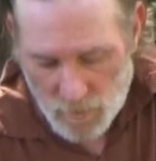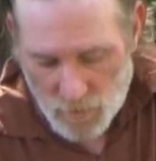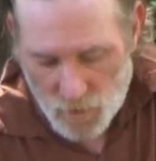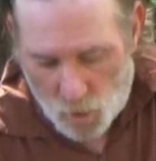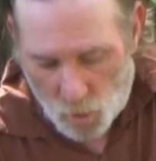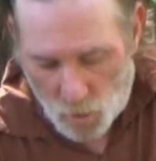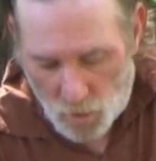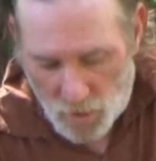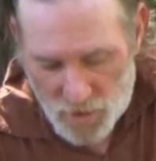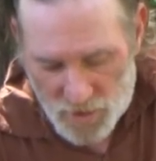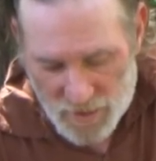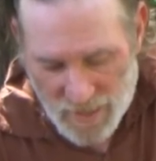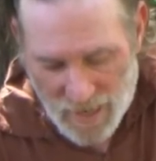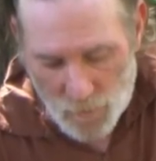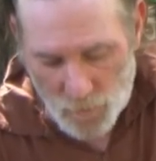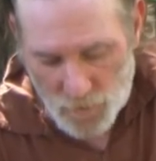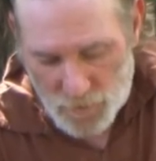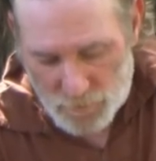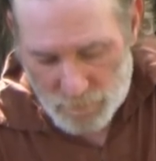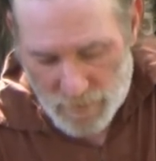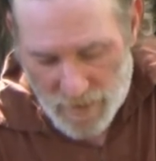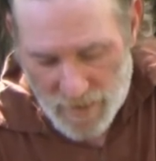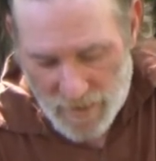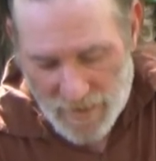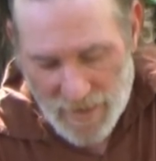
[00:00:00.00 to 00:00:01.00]
Cordage that
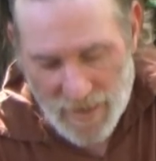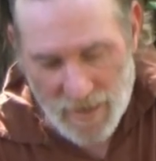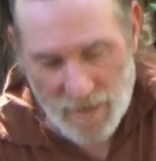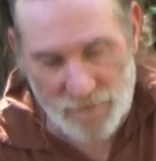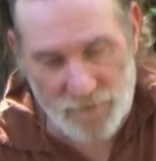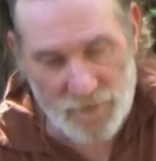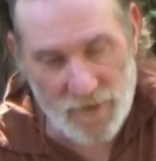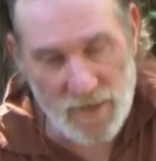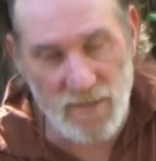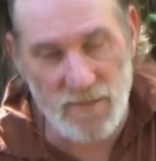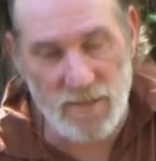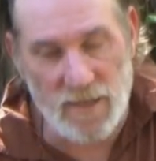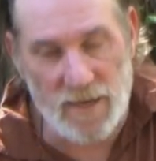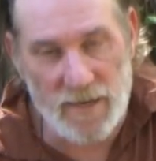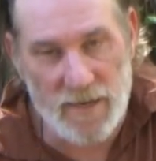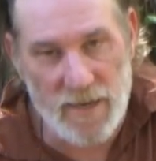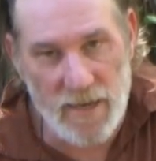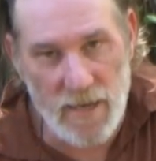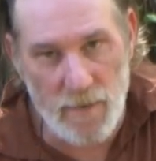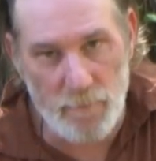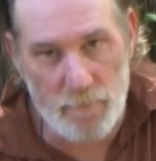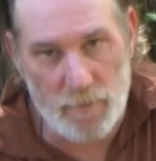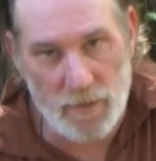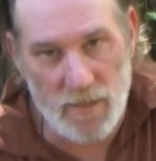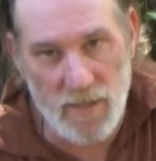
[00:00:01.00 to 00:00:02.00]
was made out of things like
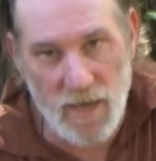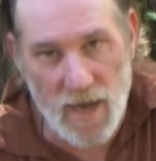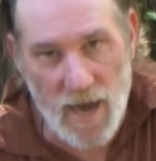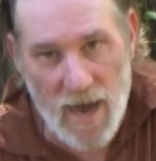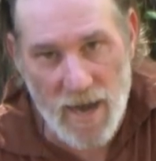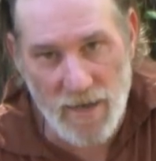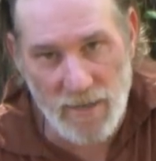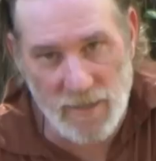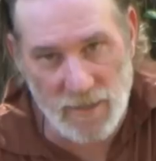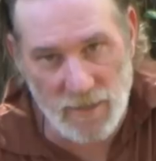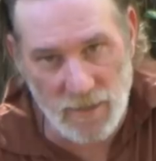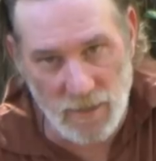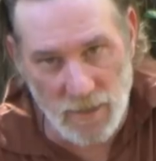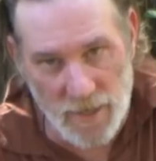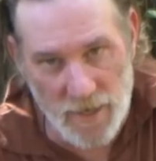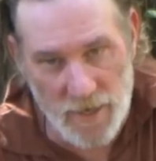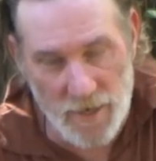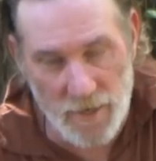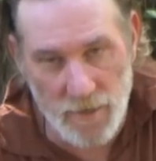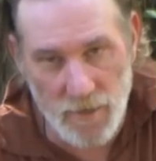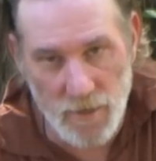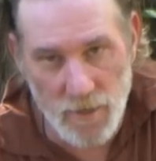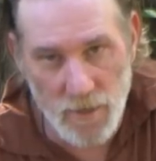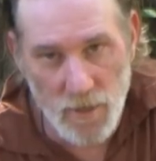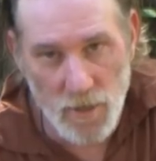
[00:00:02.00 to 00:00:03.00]
hemp and cotton and
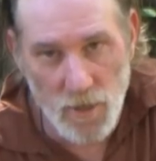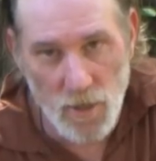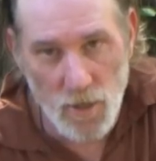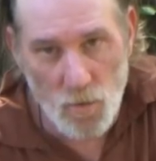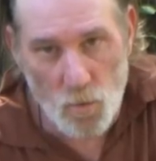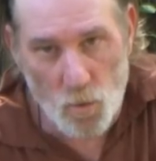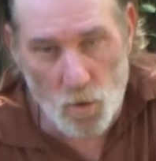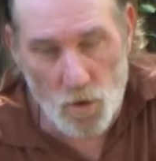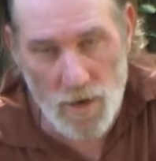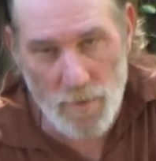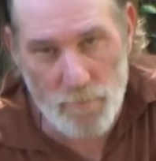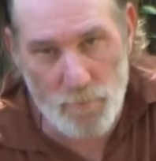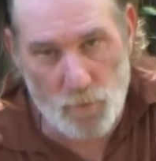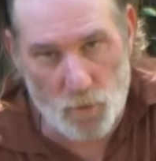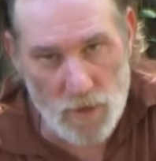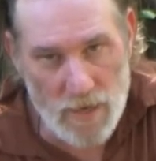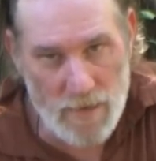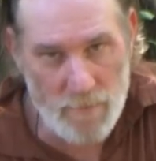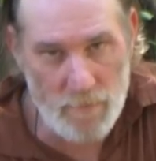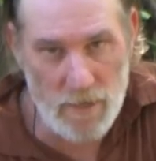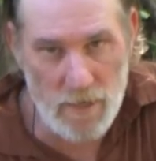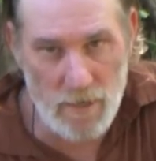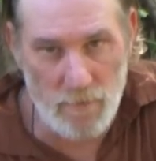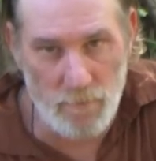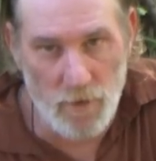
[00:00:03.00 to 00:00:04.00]
linen were a
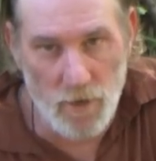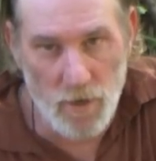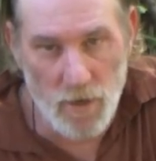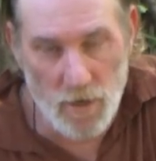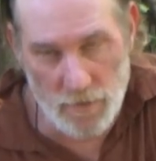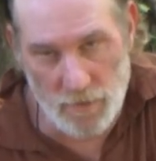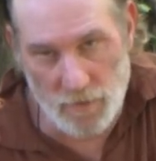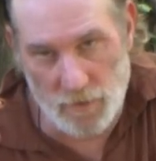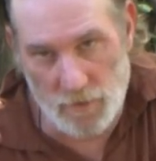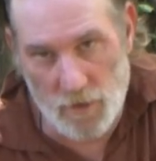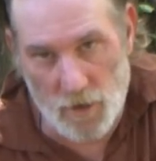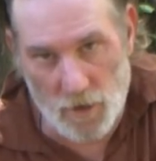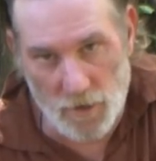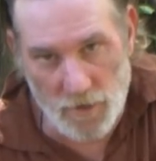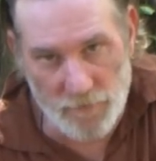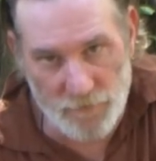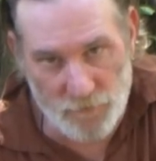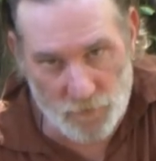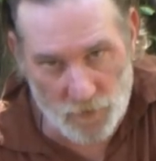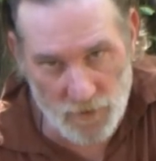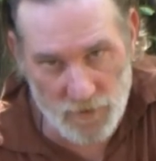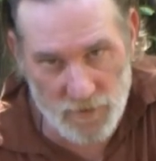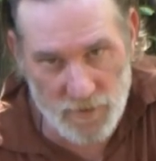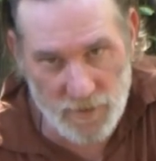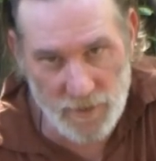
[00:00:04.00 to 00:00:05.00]
premium on, on the
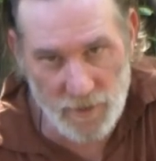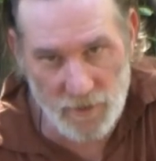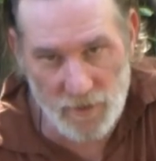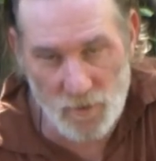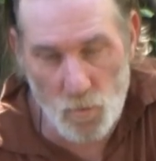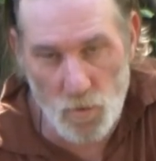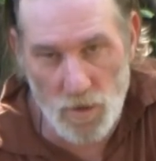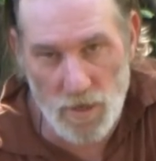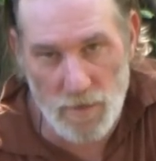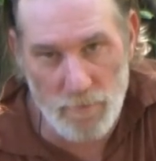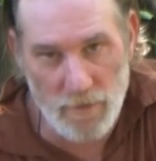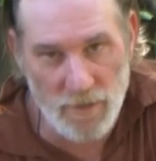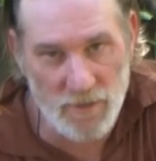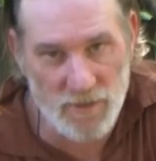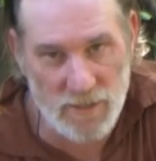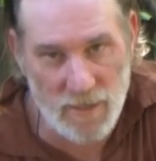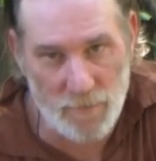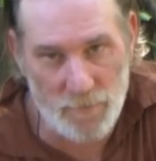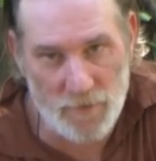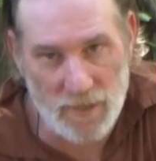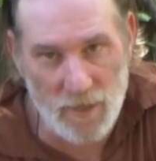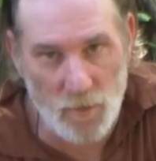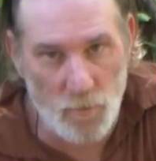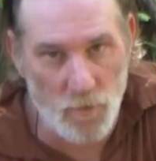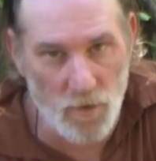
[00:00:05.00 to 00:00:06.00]
frontier. It wouldn't have been
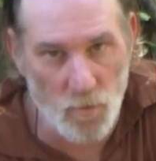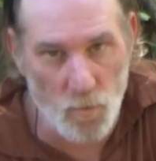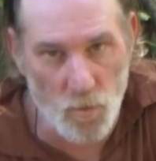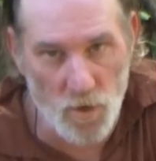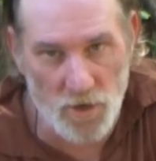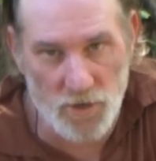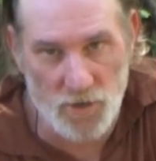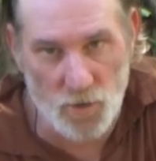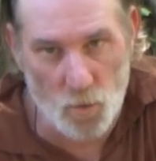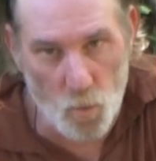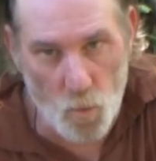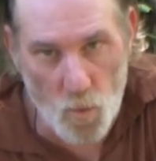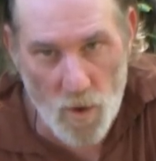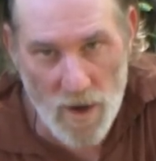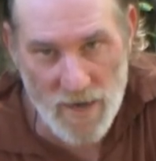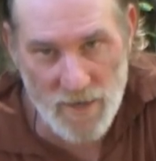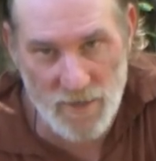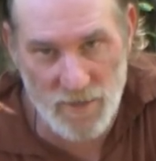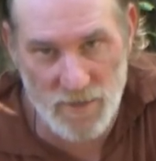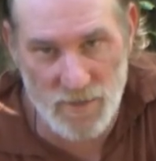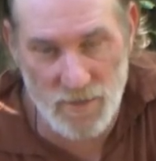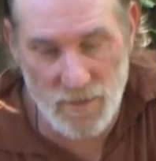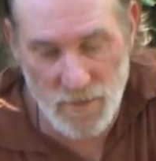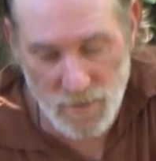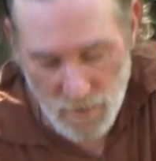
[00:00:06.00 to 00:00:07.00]
something they would have wanted to
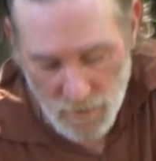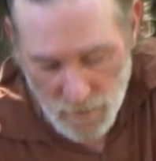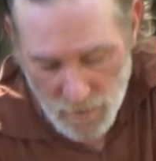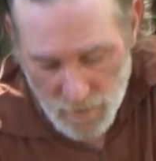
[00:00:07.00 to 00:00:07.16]
waste.